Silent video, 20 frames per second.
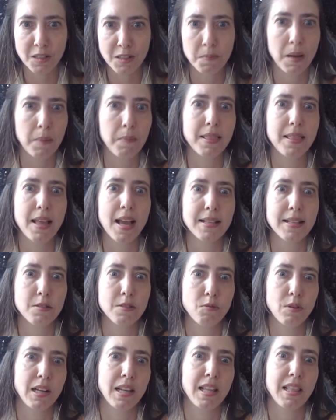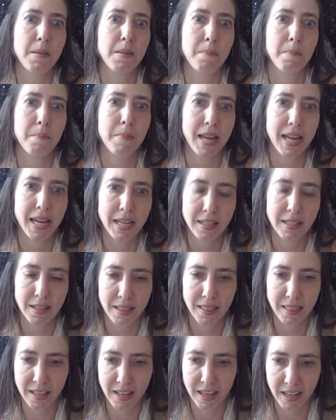Maybe that's really the main
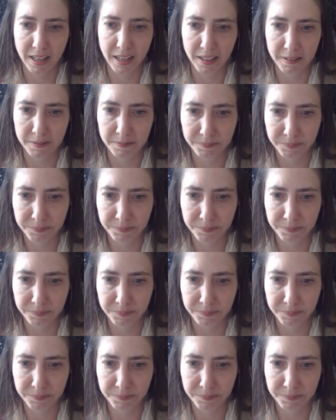thing